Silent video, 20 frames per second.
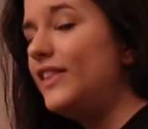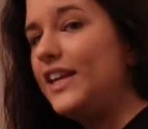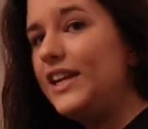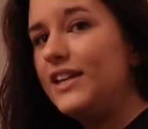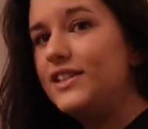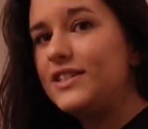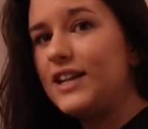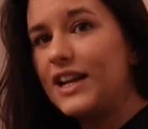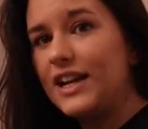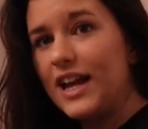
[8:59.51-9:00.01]

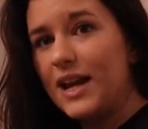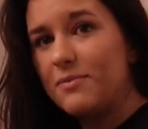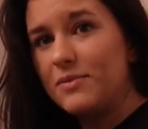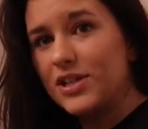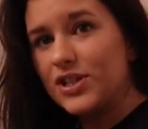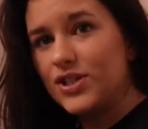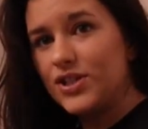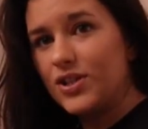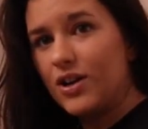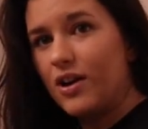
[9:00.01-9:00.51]
The
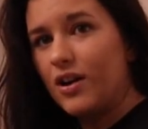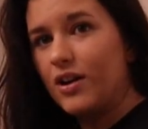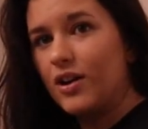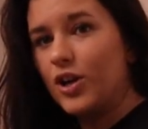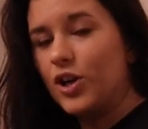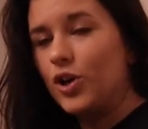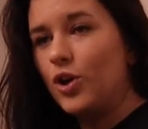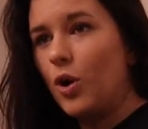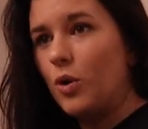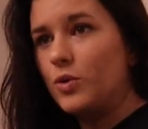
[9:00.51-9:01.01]
dynamic
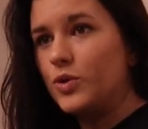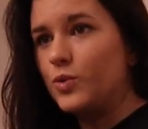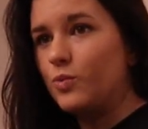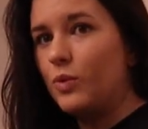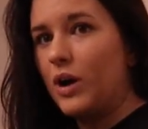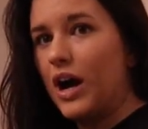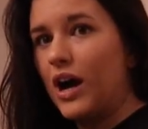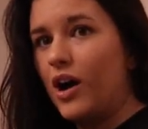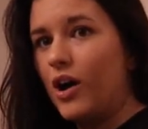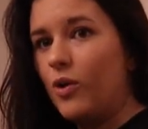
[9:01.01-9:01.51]
start goes
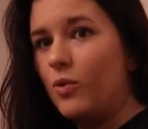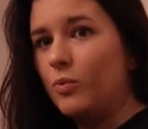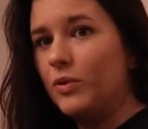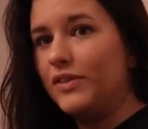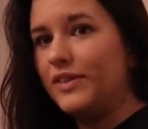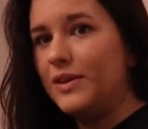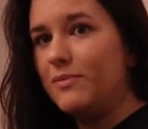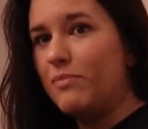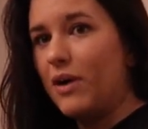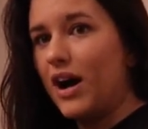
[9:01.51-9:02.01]
well
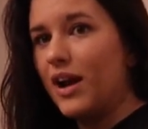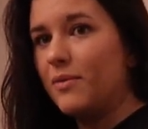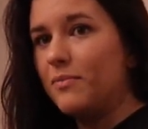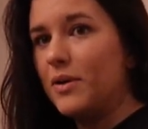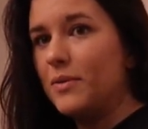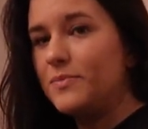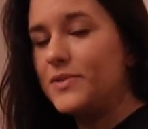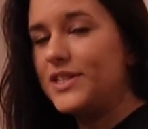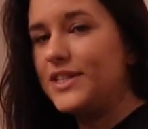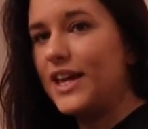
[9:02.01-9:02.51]
with the
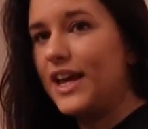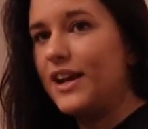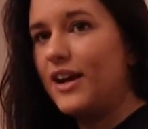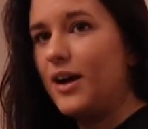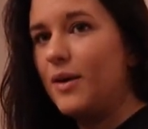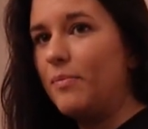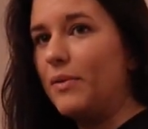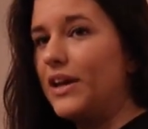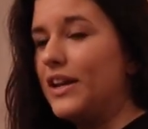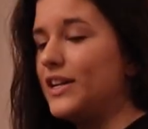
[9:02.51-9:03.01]
bottom-up
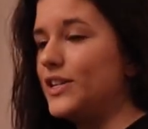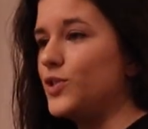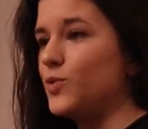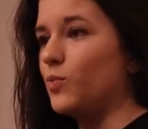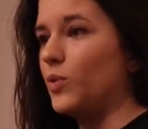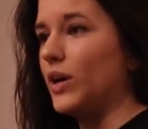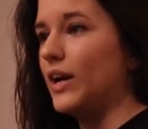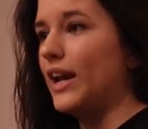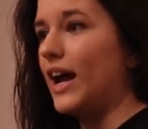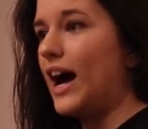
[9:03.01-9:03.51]
setup. It is
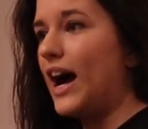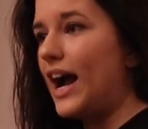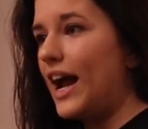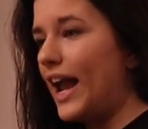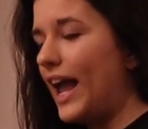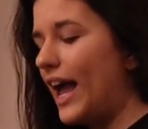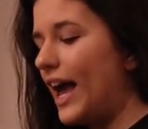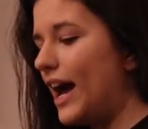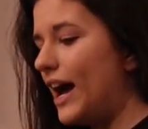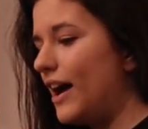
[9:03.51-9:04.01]
what
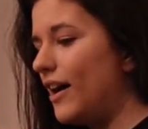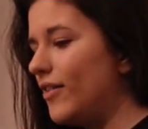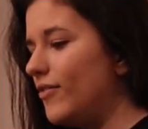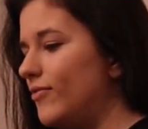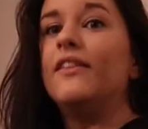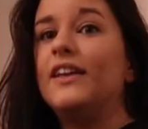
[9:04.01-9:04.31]
I have.